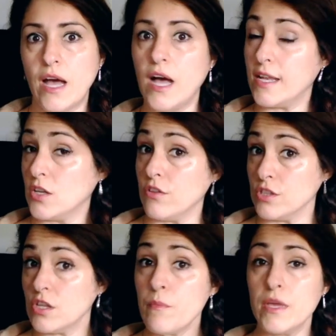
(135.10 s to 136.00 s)
Another
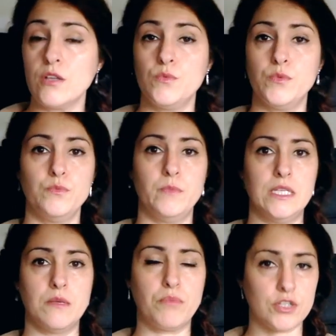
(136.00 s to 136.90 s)
topic would be
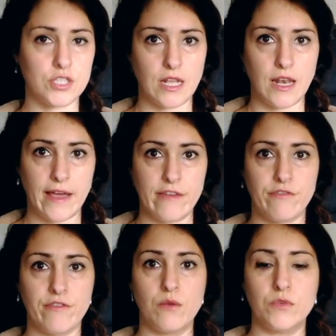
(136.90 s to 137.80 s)
the personal
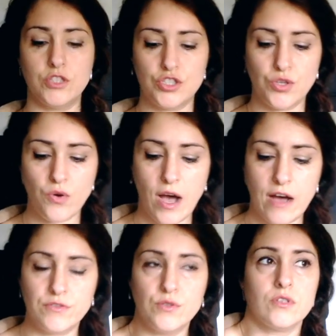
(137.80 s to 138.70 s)
life, in which you
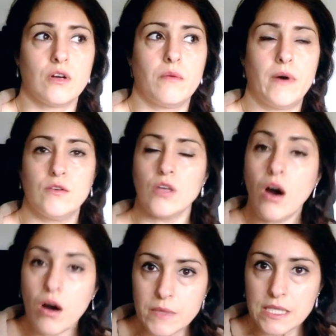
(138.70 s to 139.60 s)
have to talk about
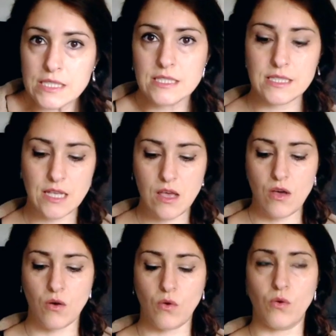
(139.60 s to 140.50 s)
hobbies
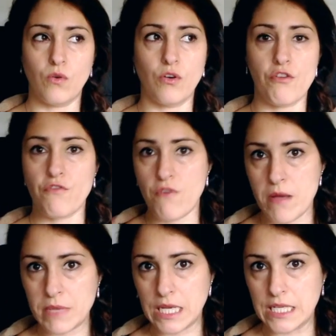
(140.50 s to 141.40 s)
or
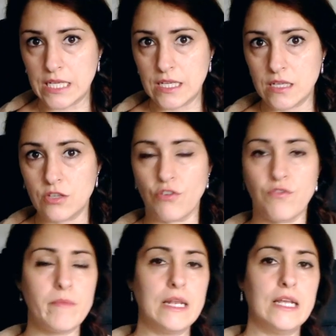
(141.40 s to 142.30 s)
family, your
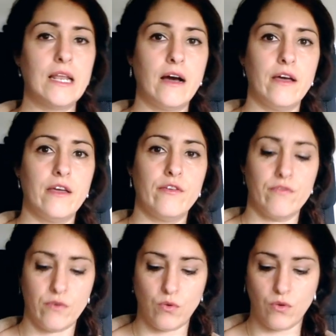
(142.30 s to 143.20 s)
family life,
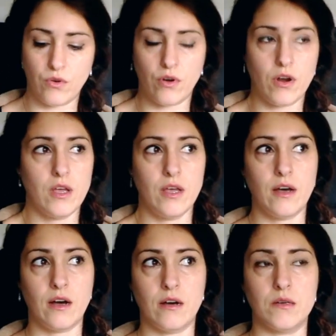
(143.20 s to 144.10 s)
or
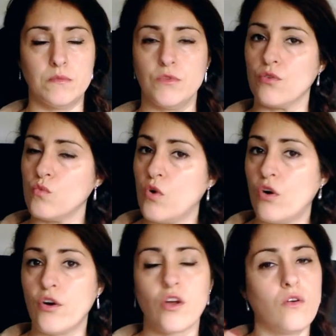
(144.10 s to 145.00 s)
your
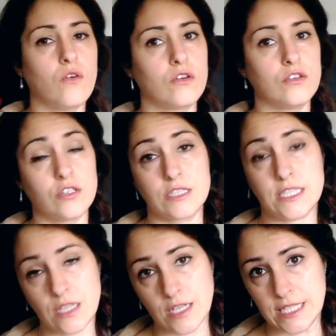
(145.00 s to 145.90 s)
work or your
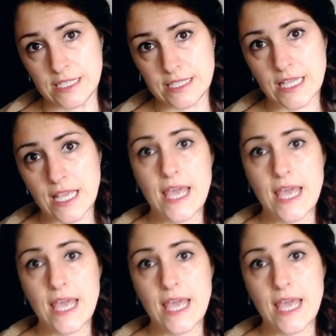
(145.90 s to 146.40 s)
studies.